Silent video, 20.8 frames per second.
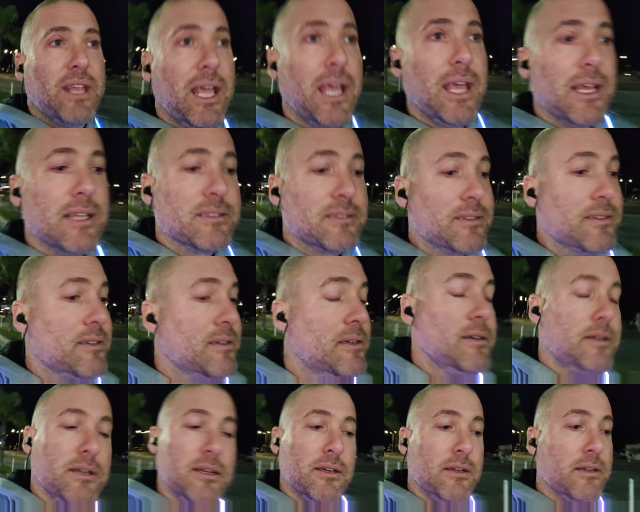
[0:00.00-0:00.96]
And
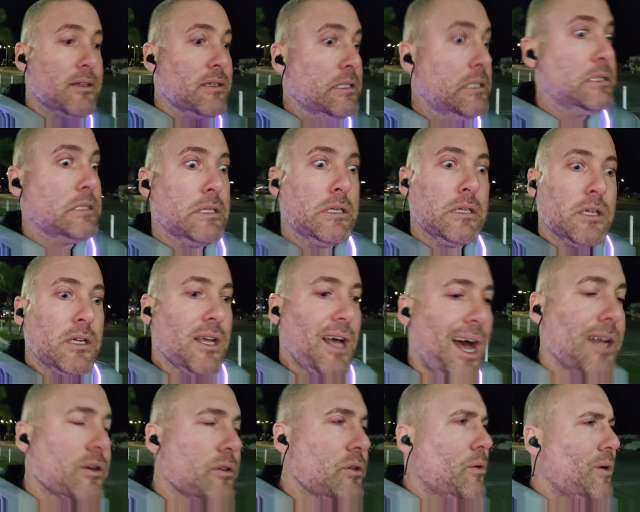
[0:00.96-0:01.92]

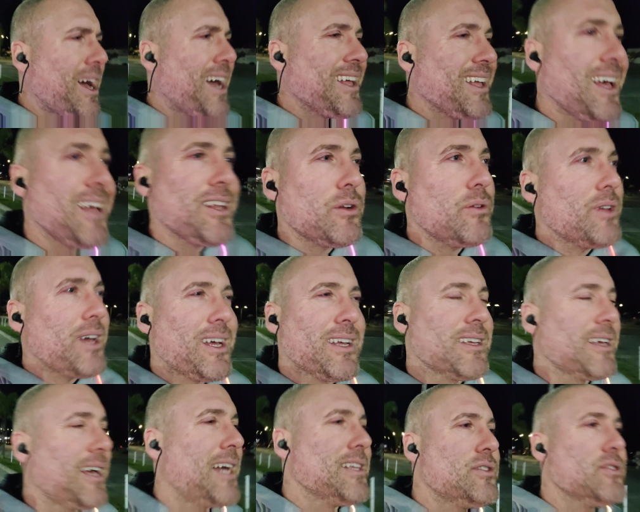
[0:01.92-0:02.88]
I don't know, I, I, don't,
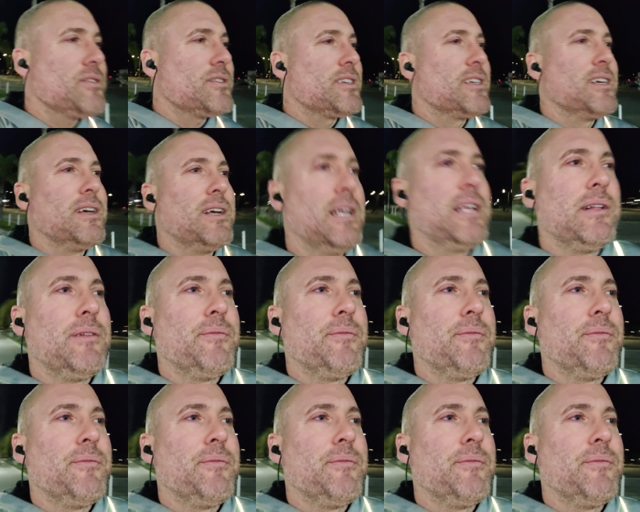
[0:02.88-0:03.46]
I just,